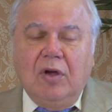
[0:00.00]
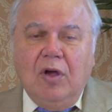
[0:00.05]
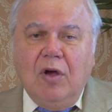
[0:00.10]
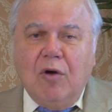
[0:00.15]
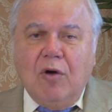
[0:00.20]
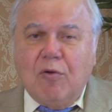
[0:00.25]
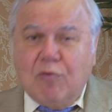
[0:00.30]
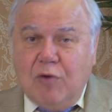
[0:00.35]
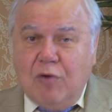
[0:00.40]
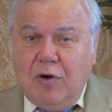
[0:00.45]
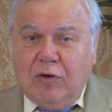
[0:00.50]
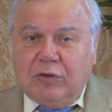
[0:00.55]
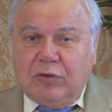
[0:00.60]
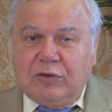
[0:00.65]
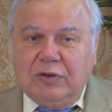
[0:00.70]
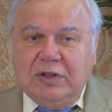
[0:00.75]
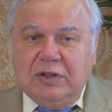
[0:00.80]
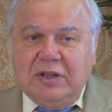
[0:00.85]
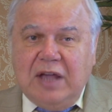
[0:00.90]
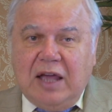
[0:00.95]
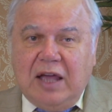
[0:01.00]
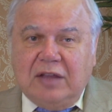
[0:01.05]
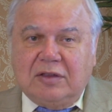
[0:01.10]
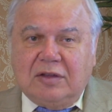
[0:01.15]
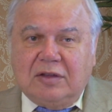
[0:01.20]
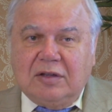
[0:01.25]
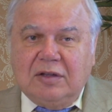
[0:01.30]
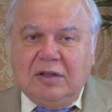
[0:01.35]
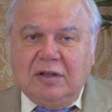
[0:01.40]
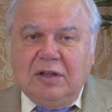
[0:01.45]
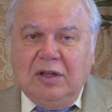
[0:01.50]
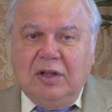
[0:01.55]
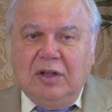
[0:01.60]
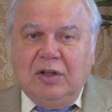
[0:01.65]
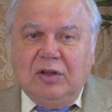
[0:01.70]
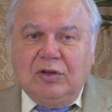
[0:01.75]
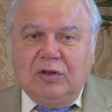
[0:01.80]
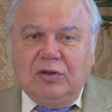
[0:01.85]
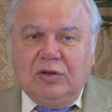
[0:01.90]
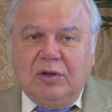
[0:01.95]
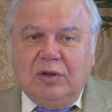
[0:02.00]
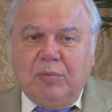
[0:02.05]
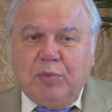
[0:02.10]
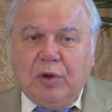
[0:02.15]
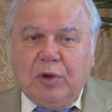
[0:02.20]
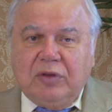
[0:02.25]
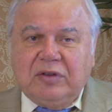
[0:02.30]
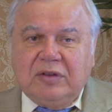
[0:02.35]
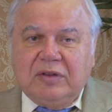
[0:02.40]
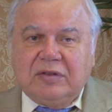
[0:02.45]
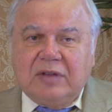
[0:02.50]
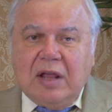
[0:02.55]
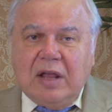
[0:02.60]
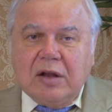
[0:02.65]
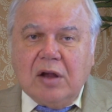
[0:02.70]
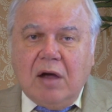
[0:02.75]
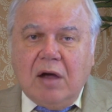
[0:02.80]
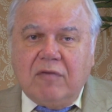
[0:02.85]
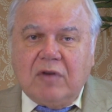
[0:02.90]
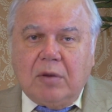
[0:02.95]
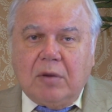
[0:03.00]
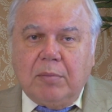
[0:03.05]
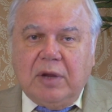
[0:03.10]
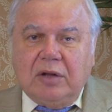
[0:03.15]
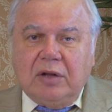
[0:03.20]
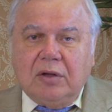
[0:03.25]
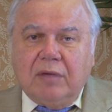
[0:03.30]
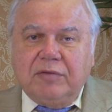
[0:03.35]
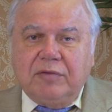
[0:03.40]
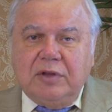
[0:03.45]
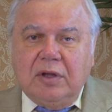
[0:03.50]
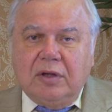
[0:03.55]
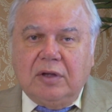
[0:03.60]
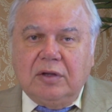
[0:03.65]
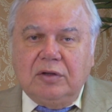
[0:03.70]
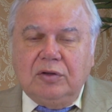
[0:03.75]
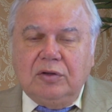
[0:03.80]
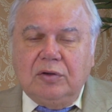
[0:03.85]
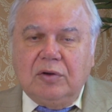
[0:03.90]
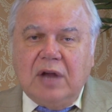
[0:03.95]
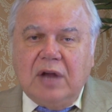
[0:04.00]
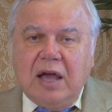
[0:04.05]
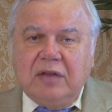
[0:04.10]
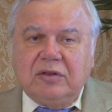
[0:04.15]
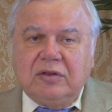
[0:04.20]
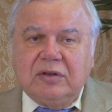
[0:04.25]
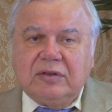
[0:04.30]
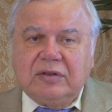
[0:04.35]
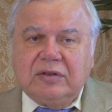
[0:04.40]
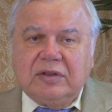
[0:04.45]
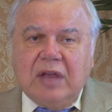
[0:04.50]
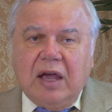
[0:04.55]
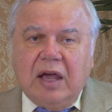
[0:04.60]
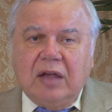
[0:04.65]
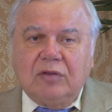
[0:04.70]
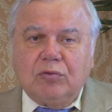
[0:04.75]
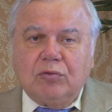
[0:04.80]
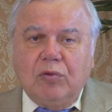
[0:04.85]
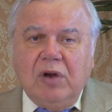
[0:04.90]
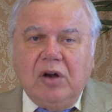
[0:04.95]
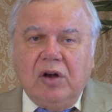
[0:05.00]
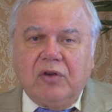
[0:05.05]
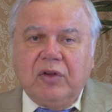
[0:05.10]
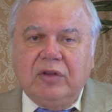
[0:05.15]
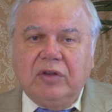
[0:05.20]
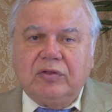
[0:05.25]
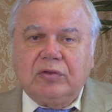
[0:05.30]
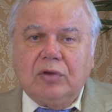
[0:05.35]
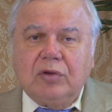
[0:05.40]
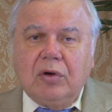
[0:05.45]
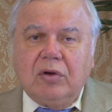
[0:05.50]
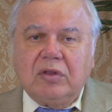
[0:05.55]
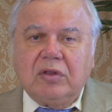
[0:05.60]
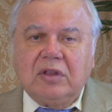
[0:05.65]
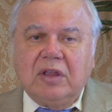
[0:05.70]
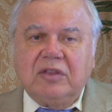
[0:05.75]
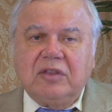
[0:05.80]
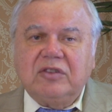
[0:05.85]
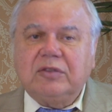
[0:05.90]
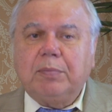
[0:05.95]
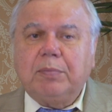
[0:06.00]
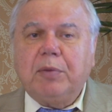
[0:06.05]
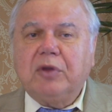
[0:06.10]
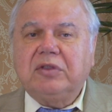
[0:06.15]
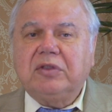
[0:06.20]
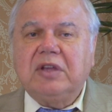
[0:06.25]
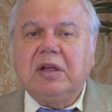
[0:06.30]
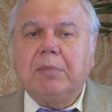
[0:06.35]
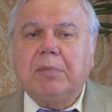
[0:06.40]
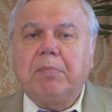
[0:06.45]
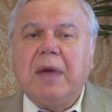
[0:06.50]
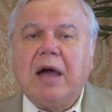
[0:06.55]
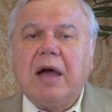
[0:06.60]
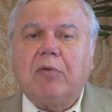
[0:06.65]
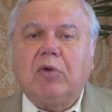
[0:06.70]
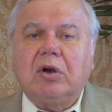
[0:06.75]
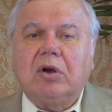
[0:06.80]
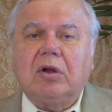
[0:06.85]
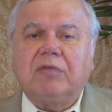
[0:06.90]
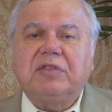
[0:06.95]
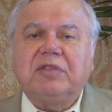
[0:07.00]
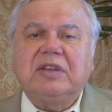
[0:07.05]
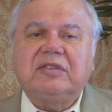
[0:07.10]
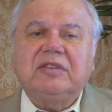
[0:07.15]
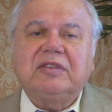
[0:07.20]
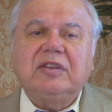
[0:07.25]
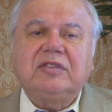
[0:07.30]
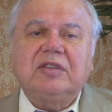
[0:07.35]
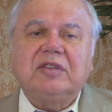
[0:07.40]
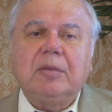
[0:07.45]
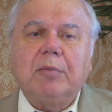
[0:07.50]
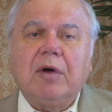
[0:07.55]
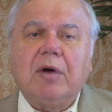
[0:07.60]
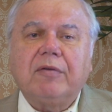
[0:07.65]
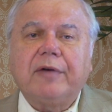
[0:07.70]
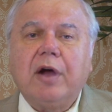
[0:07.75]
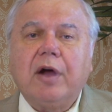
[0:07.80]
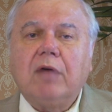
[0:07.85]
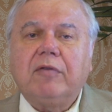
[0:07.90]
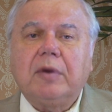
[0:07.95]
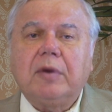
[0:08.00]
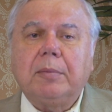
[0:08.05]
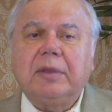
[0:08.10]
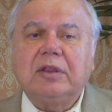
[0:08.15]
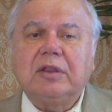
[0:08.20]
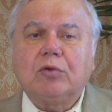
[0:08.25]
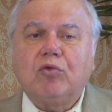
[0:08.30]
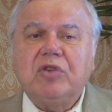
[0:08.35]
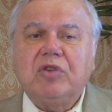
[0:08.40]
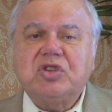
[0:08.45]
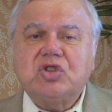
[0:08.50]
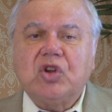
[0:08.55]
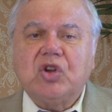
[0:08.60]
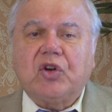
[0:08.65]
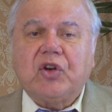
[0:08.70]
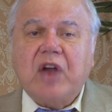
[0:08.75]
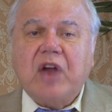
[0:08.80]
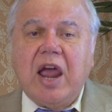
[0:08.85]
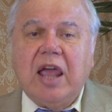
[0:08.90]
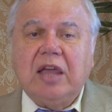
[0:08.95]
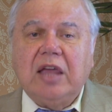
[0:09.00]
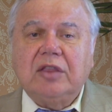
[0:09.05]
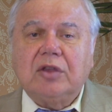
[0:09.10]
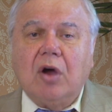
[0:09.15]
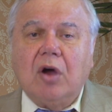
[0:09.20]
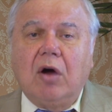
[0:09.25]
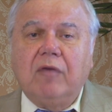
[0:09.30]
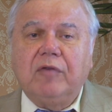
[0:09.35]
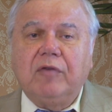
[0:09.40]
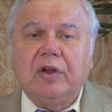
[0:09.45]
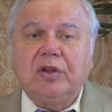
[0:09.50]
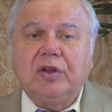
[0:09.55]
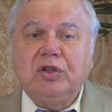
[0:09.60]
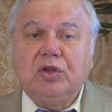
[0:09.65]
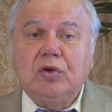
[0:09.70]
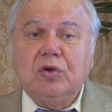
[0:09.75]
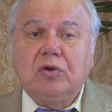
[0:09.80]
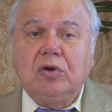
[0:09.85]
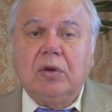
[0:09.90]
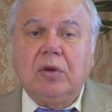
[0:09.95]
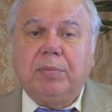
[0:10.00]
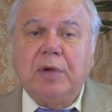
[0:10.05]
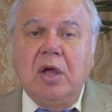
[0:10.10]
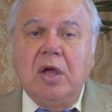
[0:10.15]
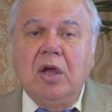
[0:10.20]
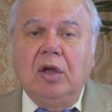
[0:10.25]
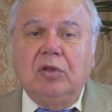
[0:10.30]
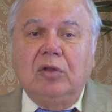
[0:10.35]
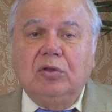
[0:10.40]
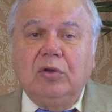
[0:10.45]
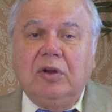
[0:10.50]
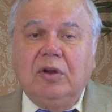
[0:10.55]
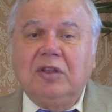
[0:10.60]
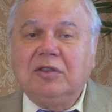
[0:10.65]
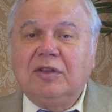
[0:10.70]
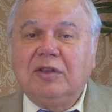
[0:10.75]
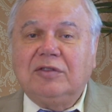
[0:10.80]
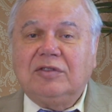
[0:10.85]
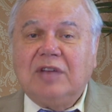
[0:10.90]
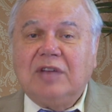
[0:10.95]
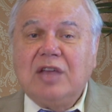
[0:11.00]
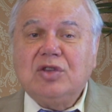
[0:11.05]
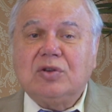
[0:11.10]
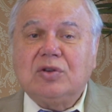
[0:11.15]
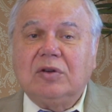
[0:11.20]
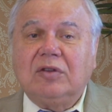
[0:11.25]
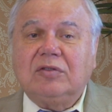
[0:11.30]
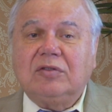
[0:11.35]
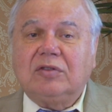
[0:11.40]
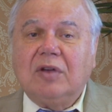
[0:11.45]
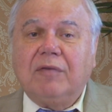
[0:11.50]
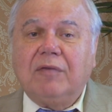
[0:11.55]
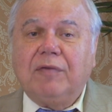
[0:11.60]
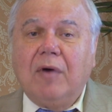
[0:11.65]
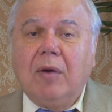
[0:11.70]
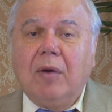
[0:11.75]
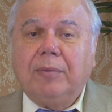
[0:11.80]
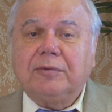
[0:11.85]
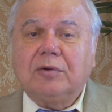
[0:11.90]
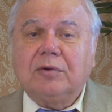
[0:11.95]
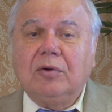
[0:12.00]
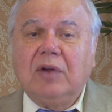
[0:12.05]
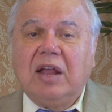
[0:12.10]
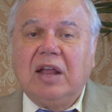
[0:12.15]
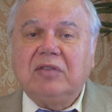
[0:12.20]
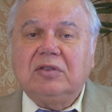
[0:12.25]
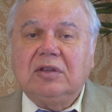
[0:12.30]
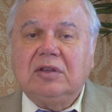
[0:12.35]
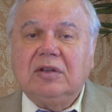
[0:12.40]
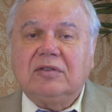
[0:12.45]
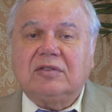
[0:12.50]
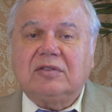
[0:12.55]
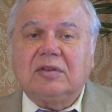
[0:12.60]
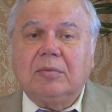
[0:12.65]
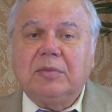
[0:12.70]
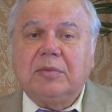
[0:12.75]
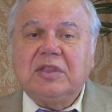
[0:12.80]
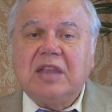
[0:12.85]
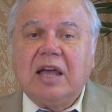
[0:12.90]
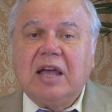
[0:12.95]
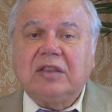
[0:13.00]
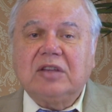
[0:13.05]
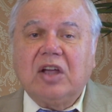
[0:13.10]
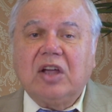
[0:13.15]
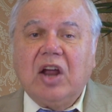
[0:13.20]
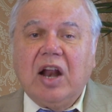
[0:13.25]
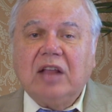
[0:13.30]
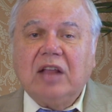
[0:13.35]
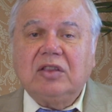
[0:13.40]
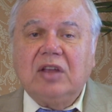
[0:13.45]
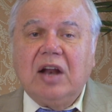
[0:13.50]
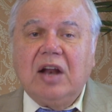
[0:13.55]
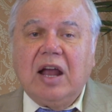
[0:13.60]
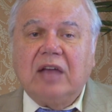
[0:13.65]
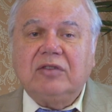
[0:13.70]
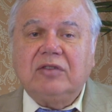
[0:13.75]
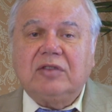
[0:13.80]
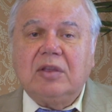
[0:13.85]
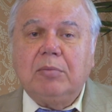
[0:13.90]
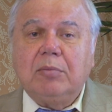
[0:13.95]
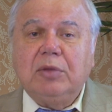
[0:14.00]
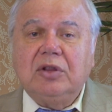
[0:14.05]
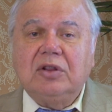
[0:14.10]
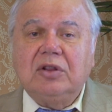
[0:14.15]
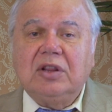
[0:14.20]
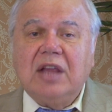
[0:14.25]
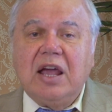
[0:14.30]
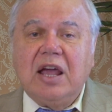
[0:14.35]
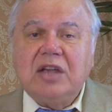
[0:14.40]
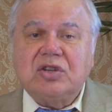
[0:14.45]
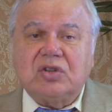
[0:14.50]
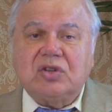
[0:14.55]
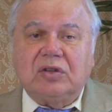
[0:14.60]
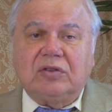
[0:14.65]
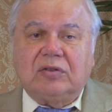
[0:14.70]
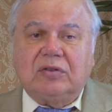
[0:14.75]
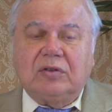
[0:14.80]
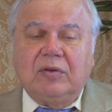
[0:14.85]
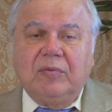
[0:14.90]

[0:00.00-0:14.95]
Worse yet, the Protestant government of the United States will restore the despotic power of the system of government which reigned over Europe during the centuries of obscurantism that characterized the Middle Ages.